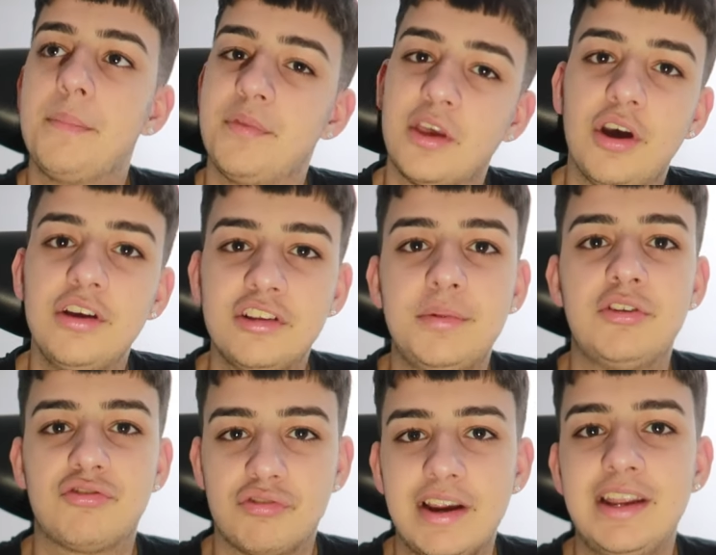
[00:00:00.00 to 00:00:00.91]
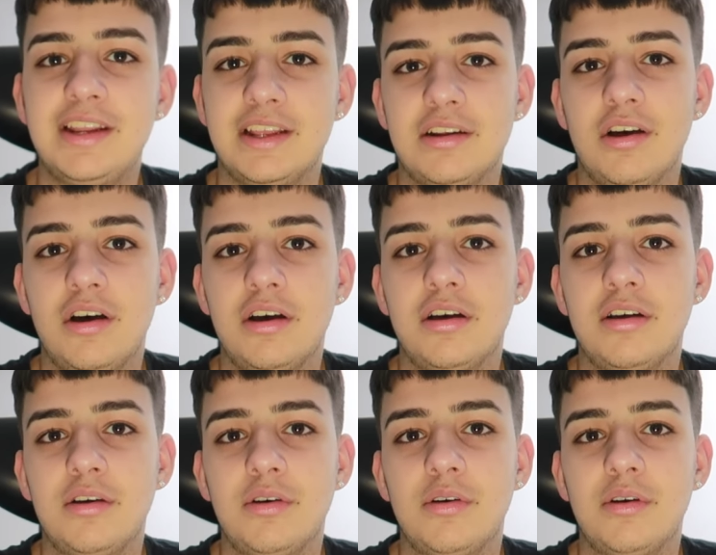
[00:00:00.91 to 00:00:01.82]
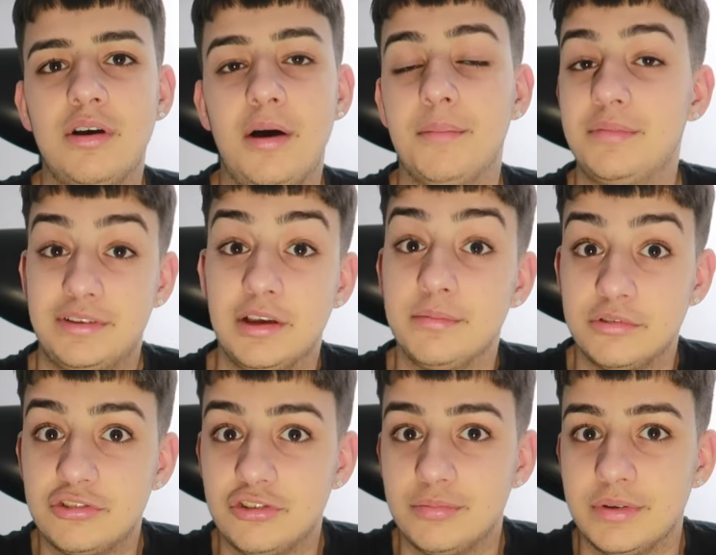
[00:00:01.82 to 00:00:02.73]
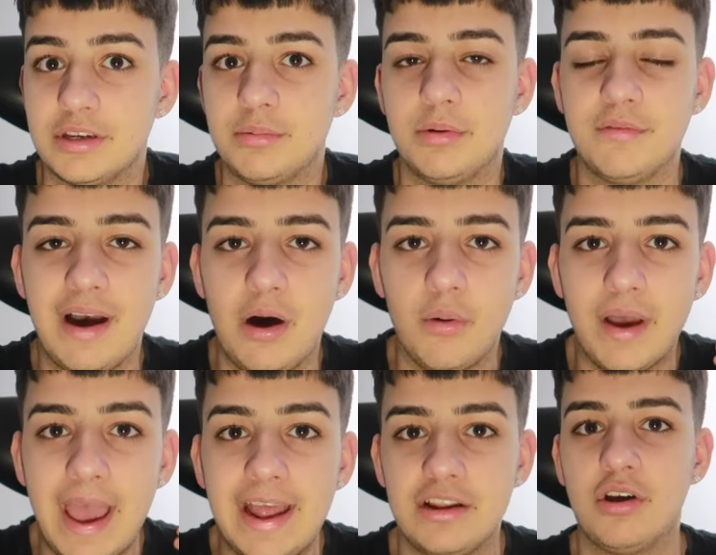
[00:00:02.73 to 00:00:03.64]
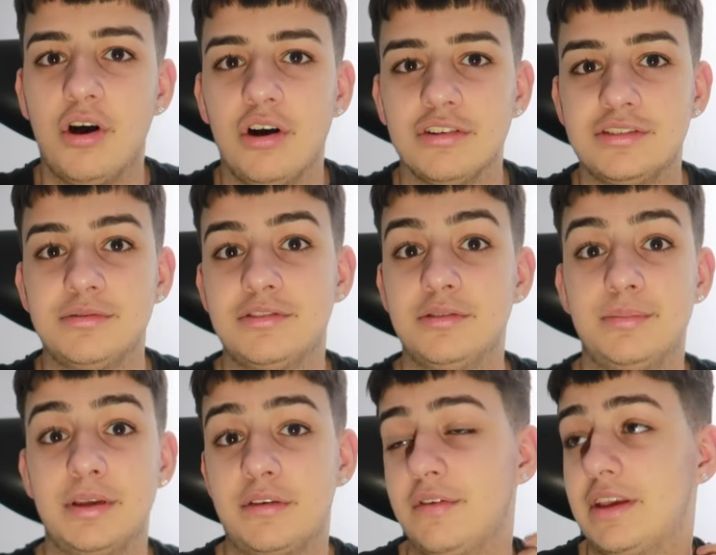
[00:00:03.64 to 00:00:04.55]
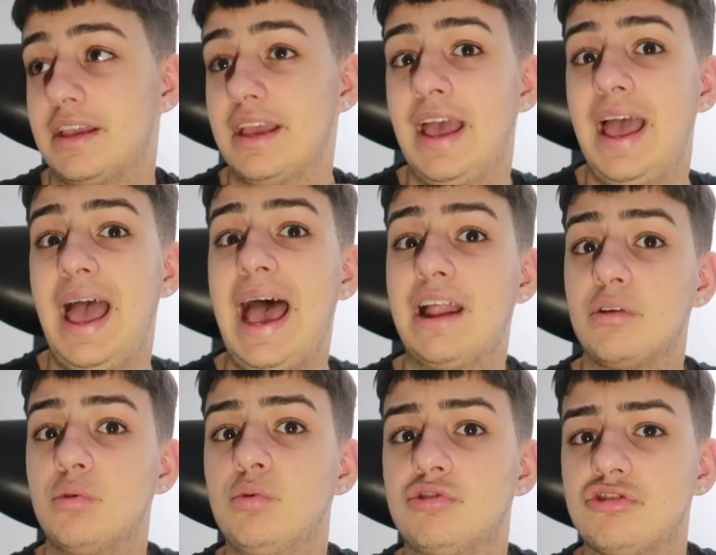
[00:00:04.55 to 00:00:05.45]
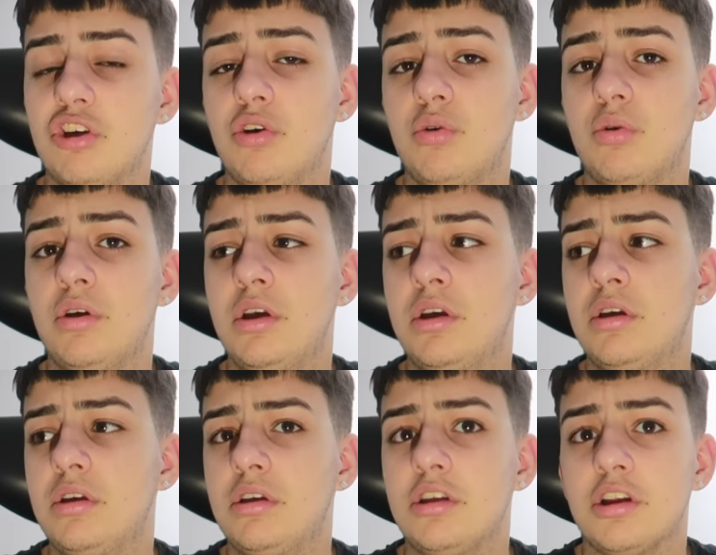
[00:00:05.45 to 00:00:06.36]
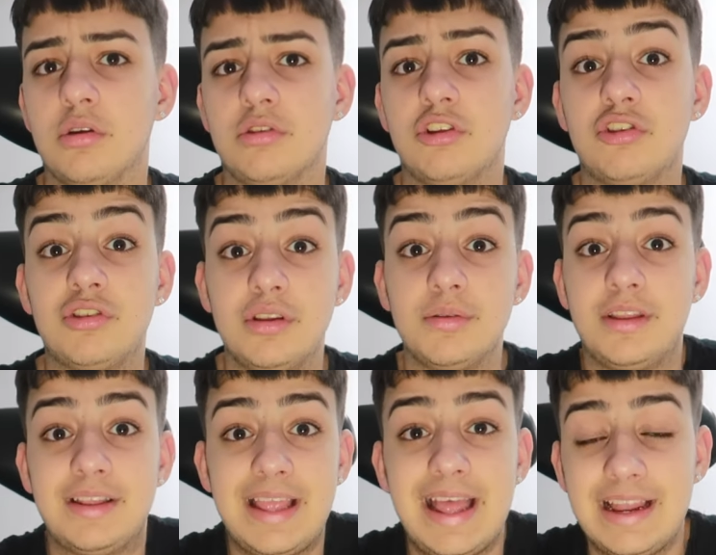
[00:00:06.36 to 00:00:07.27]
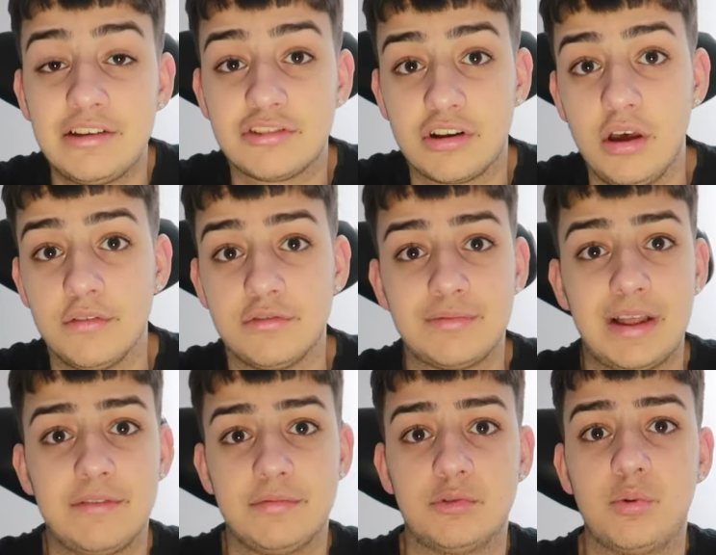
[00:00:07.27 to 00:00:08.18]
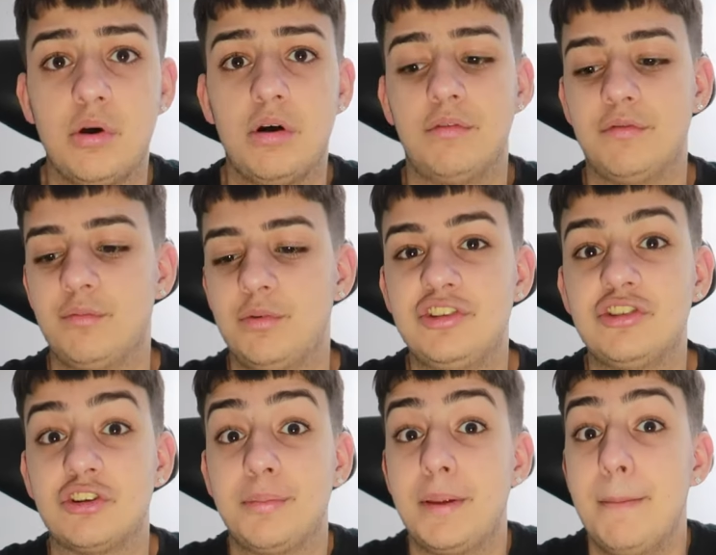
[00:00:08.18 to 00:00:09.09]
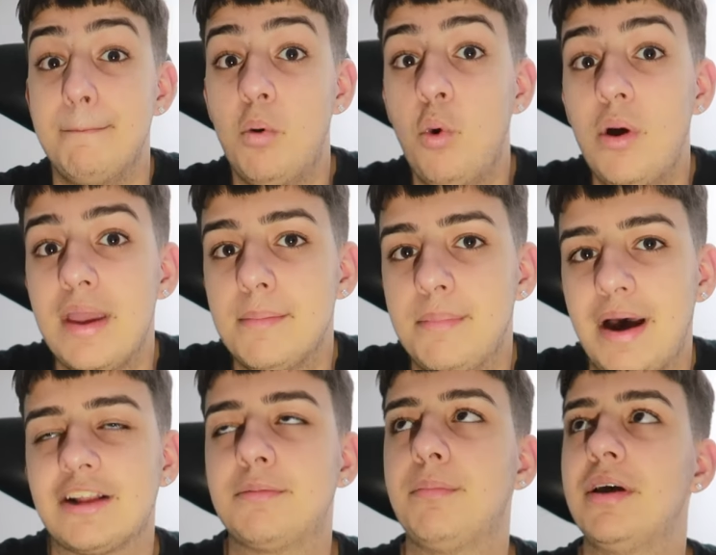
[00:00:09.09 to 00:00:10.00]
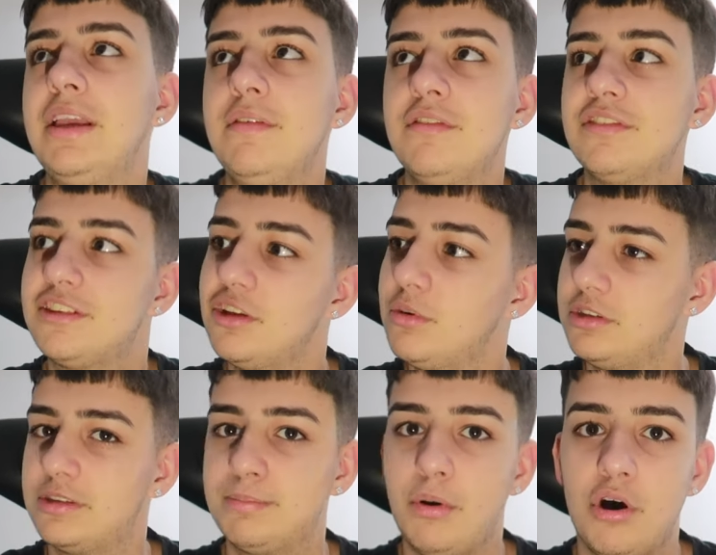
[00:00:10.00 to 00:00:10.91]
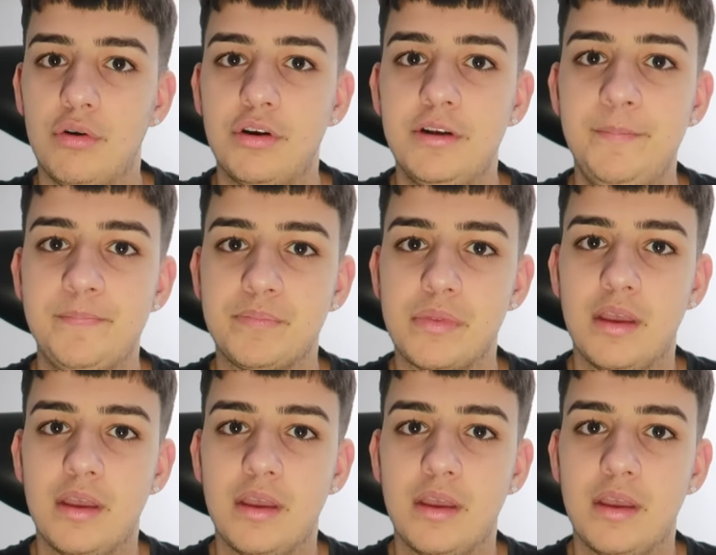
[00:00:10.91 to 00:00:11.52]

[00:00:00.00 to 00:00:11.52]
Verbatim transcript: they're going to be training, I'm, I'm, assuming, without head guards. This is a big thing. And also, you know, the, the 10 ounce gloves down from 12, which is going to be more impact. But even still in sparring,